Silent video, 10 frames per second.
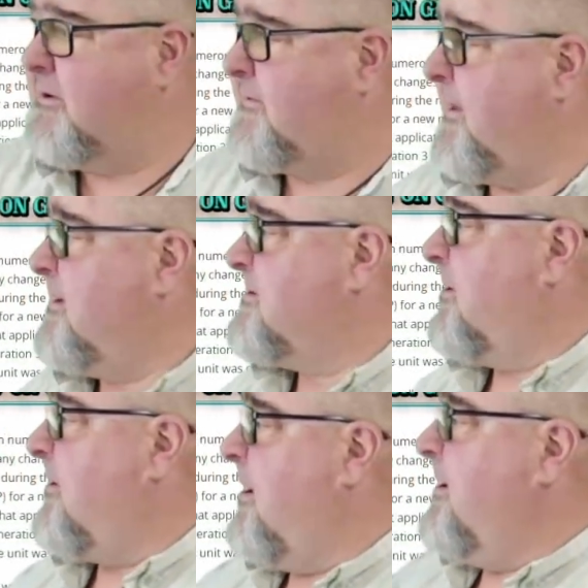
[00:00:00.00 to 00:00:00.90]
things that
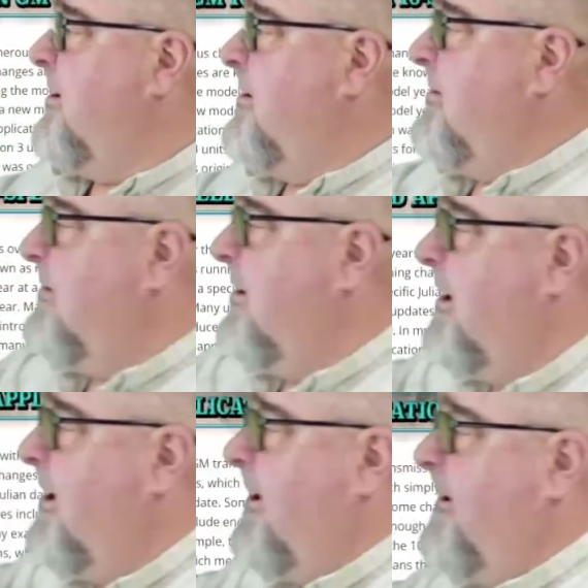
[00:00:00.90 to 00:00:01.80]
are on here.
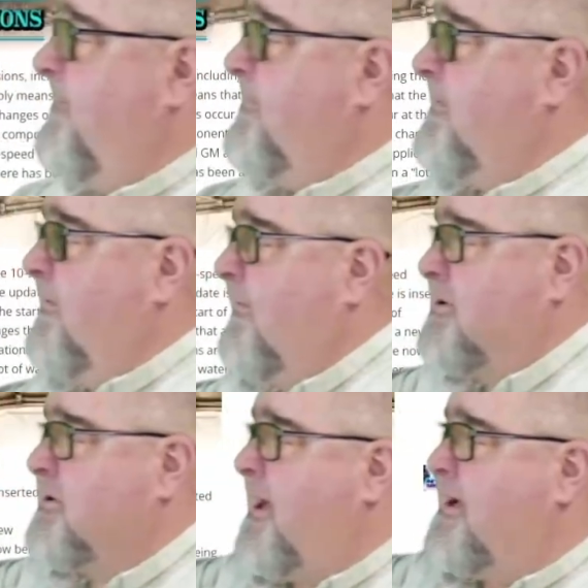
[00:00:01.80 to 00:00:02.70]
So you've
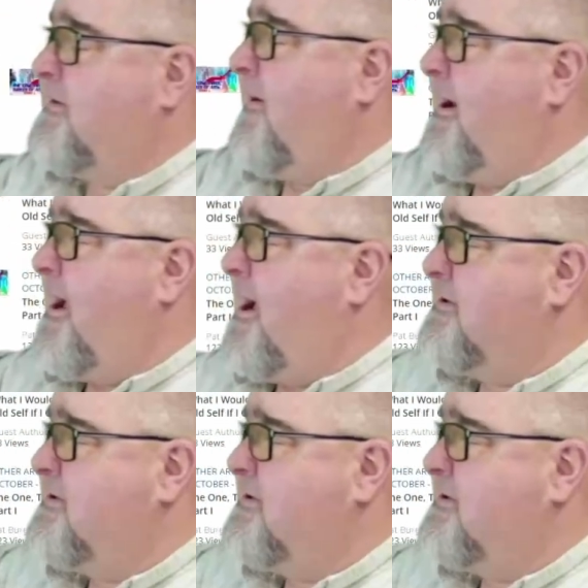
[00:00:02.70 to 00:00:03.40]
got your classified ads